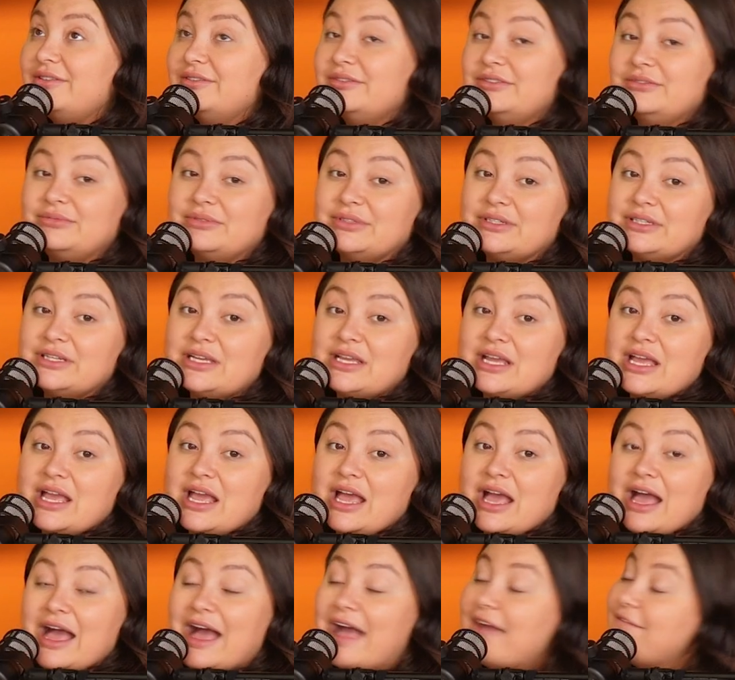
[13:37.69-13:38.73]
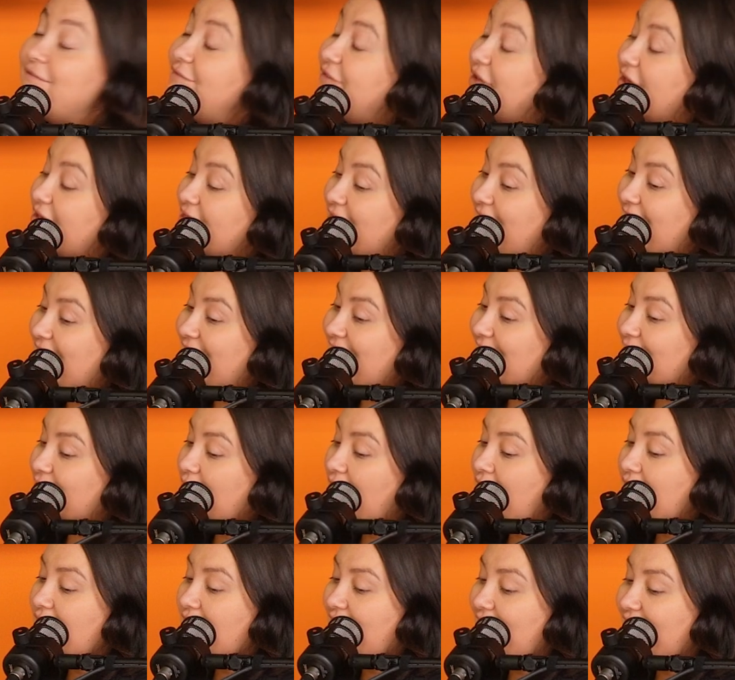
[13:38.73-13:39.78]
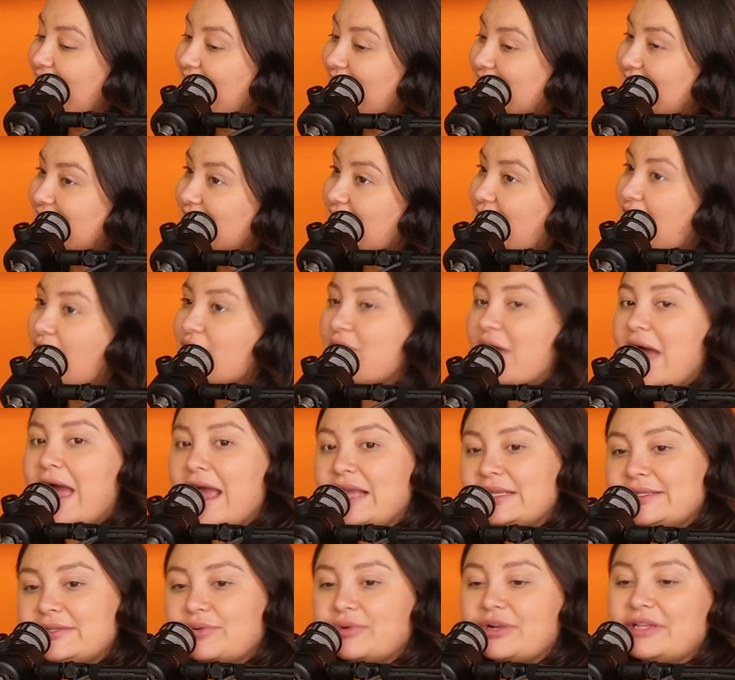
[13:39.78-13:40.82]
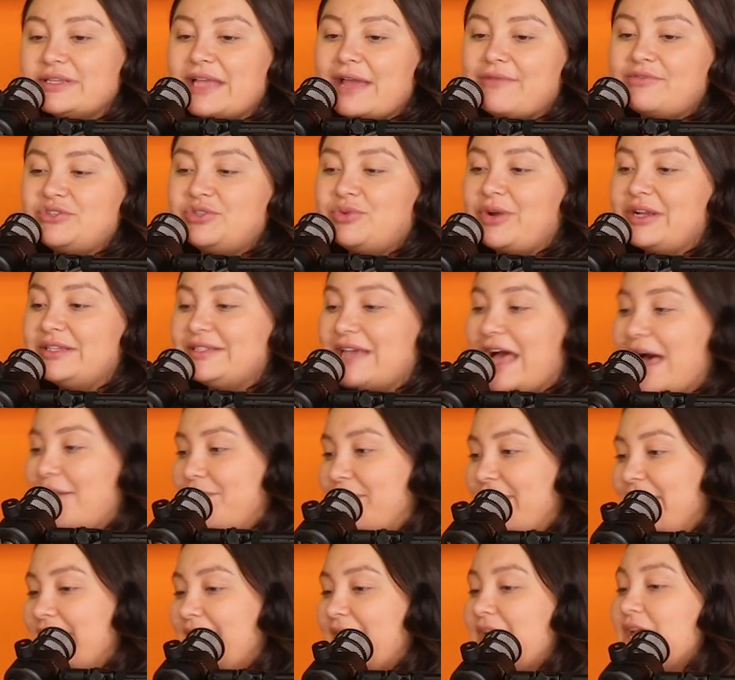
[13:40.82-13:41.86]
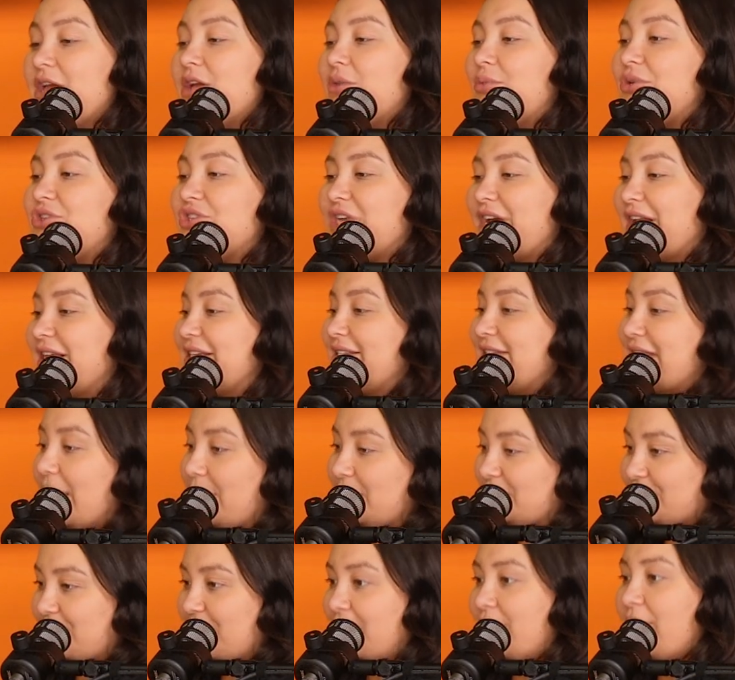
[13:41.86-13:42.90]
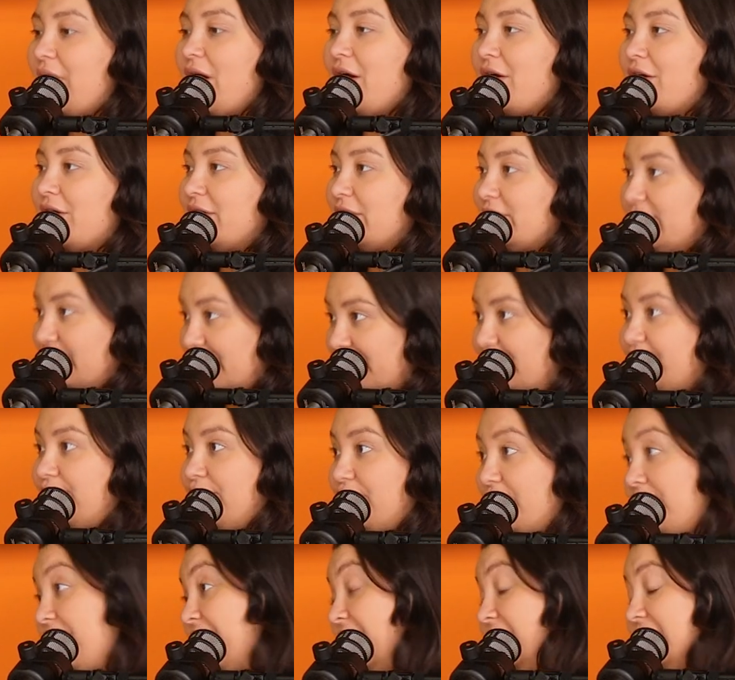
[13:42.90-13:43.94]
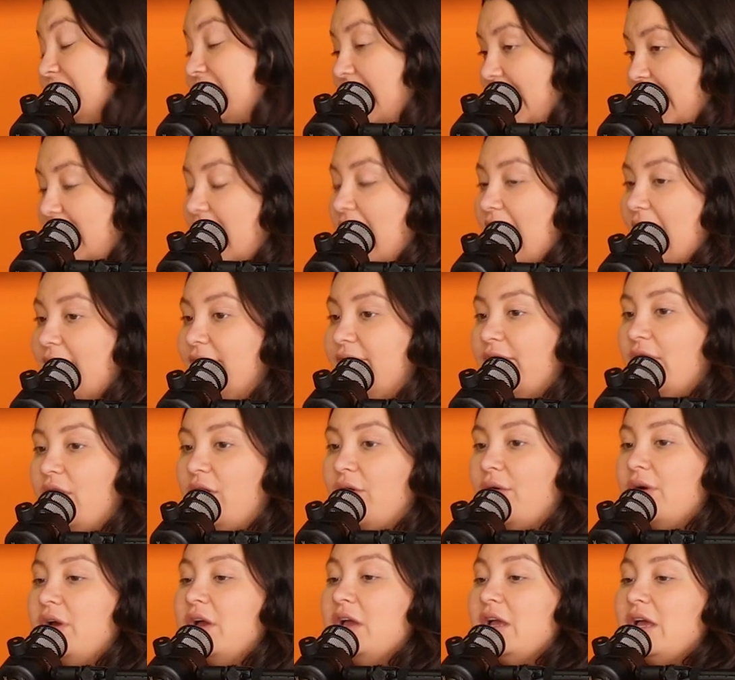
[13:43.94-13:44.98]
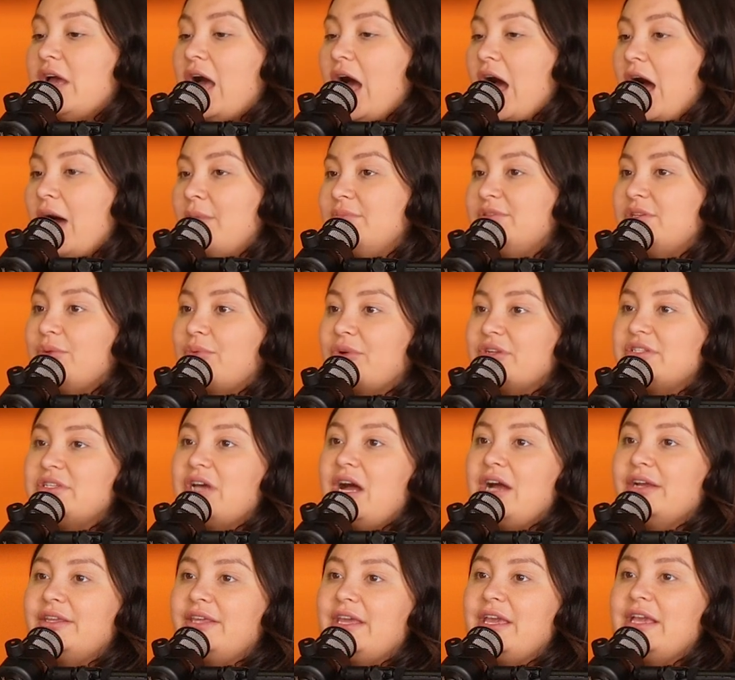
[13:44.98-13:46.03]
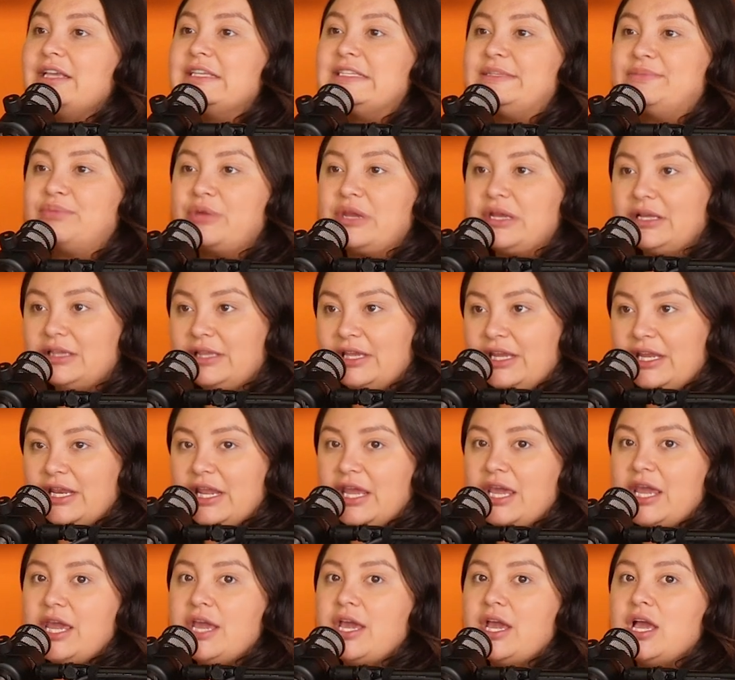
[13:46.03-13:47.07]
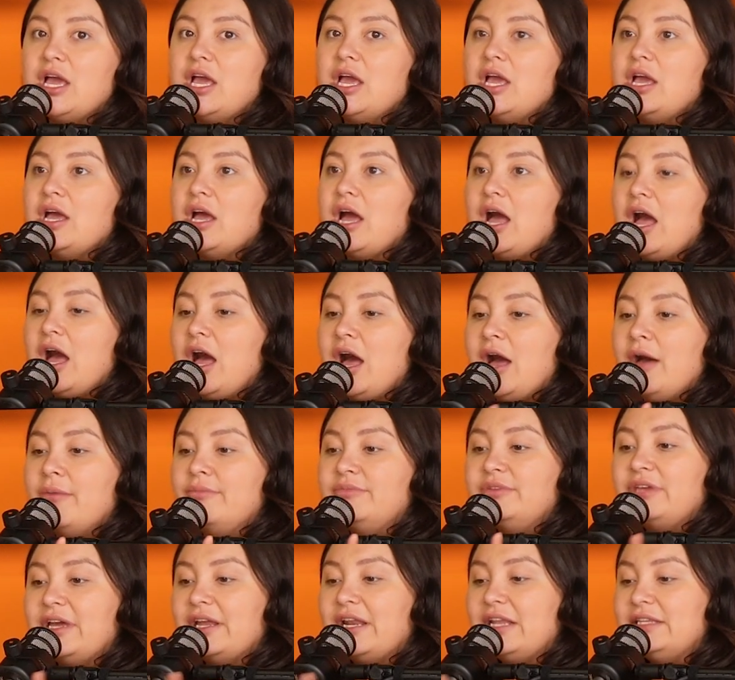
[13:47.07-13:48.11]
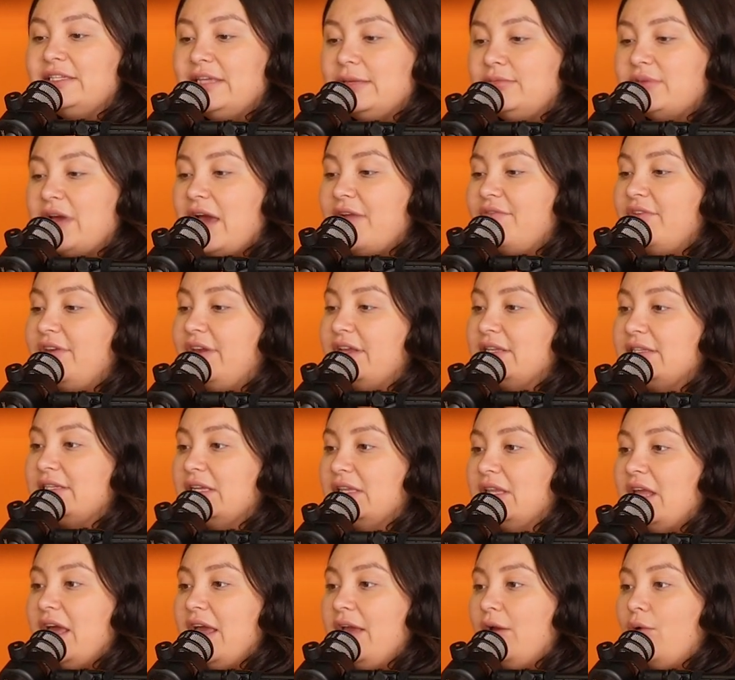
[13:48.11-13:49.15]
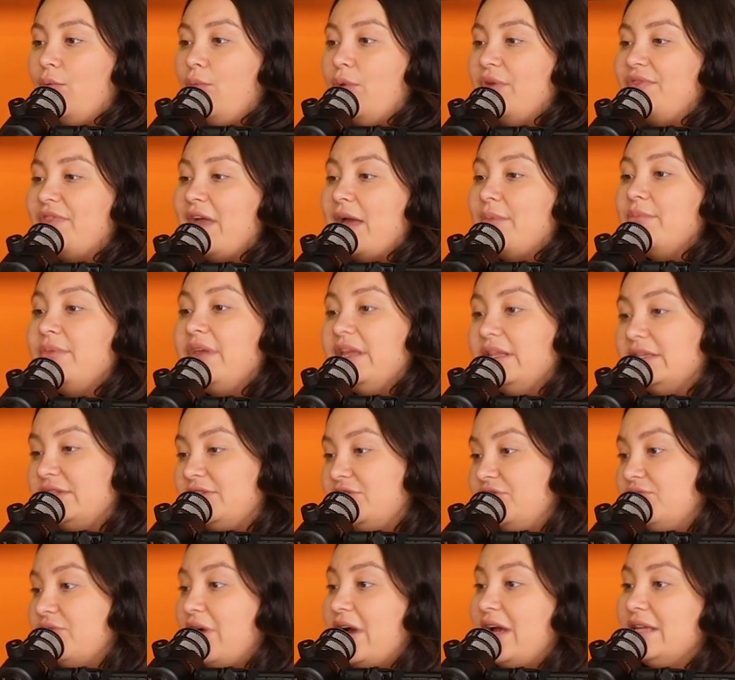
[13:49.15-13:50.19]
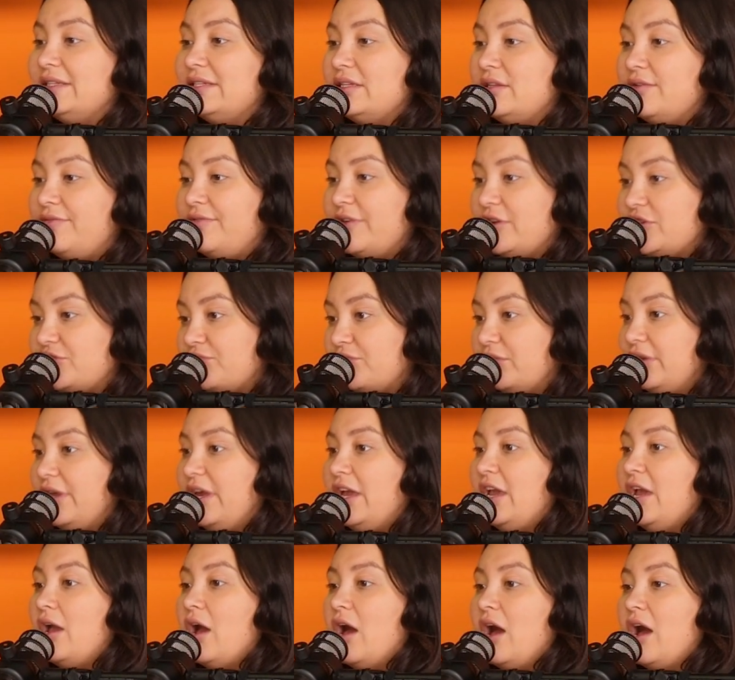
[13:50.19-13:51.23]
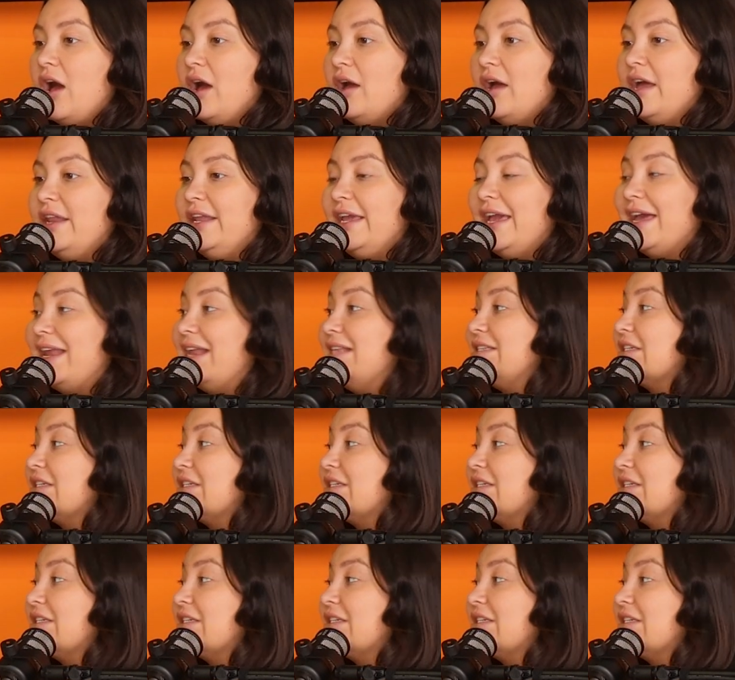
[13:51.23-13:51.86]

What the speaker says: dude, but I feel that. I love it. All right, so we're gonna dive into our topic, which kind of stems from our previous like convo. So we're talking spring cleaning, kind of deep diving into like what that means to us individually, any kind